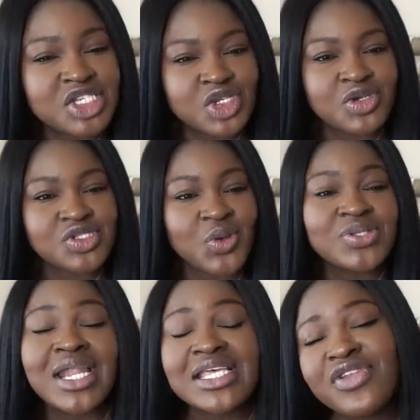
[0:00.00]
Chicksters. So in
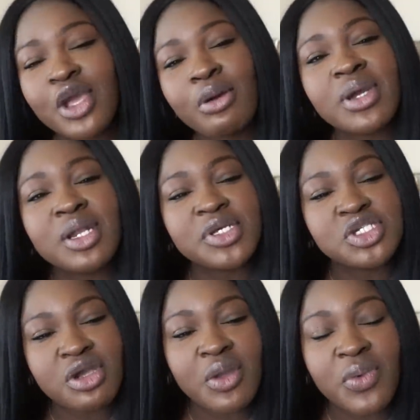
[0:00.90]
today's video, I'm going to be
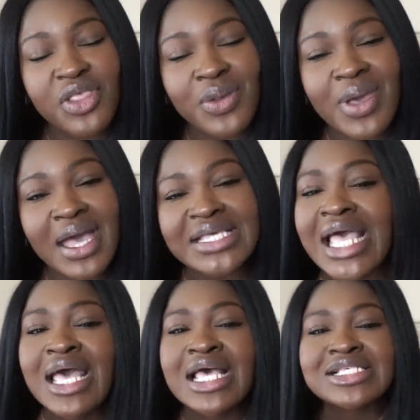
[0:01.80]
sharing with you guys
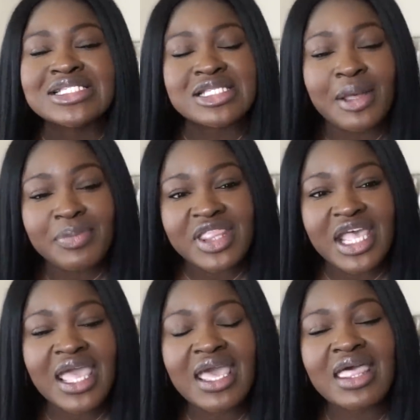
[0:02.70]

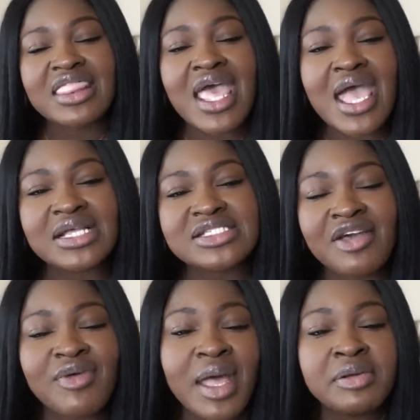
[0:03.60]
something that
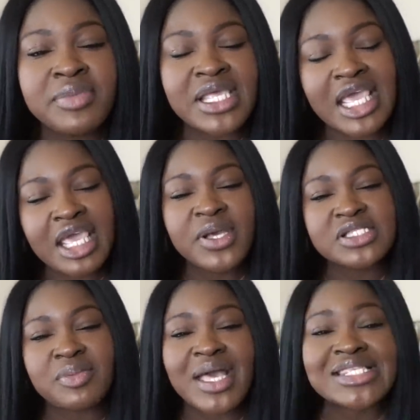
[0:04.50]
I've kind of been keeping
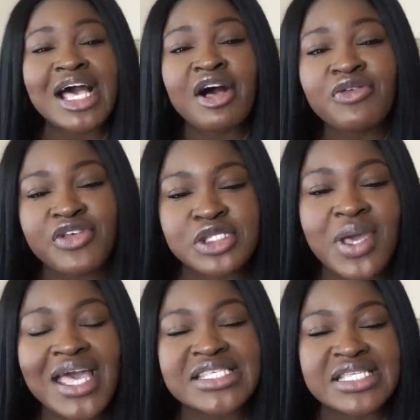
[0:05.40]
to myself, as you
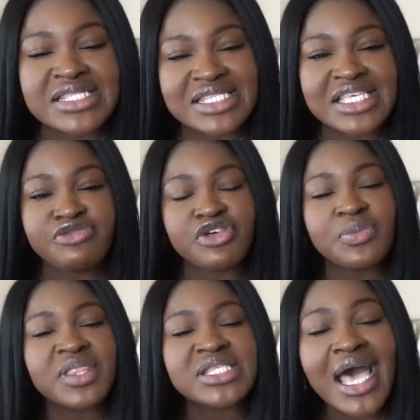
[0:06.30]
guys can see
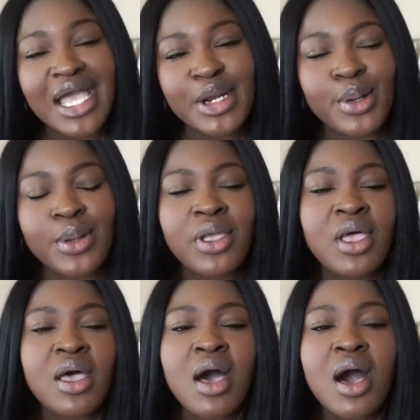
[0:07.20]
from the title.
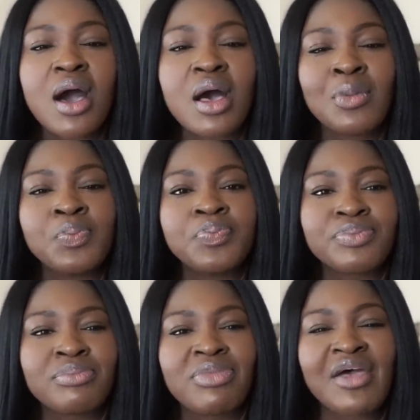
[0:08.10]
I've
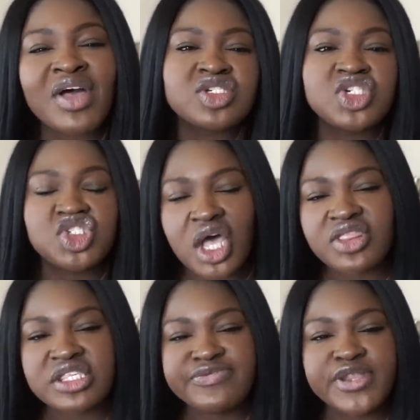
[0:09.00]
actually shot
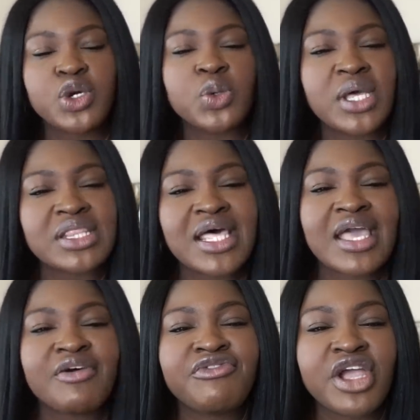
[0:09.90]
this video in
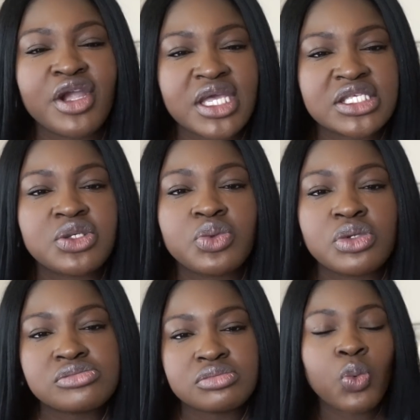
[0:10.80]
like various
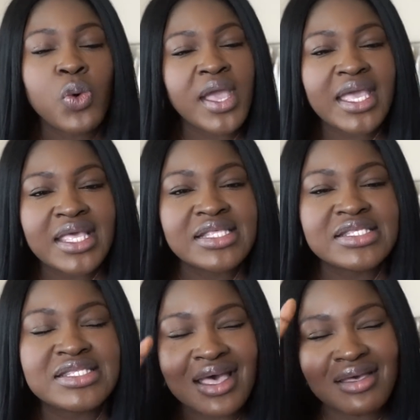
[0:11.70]

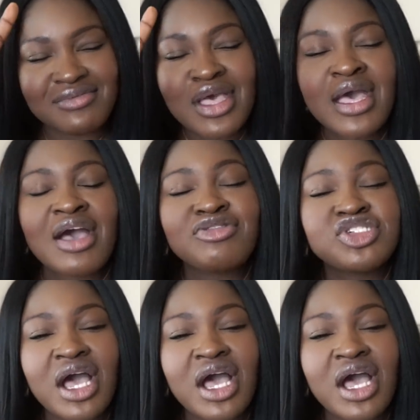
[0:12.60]
ways. I've